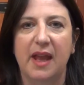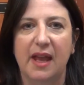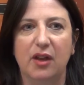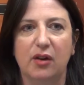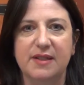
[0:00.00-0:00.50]

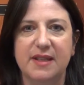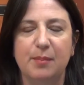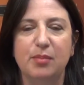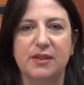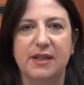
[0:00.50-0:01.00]
And our
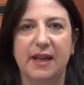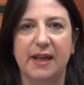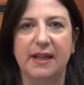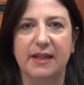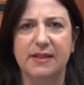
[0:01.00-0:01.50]
example
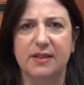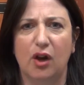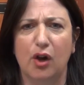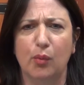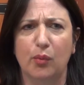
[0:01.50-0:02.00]
today is
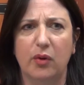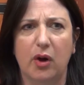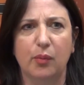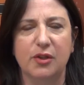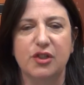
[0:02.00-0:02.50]

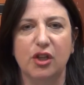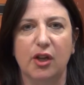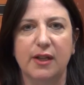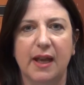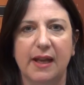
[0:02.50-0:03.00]
I want to
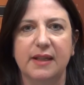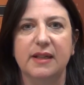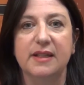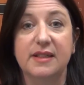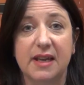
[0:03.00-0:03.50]
locate
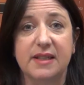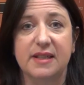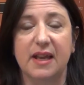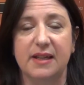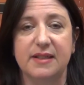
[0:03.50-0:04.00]

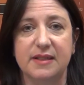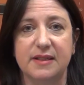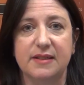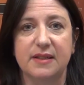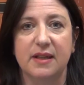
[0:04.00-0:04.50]
tax
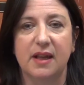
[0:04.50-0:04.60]
cases.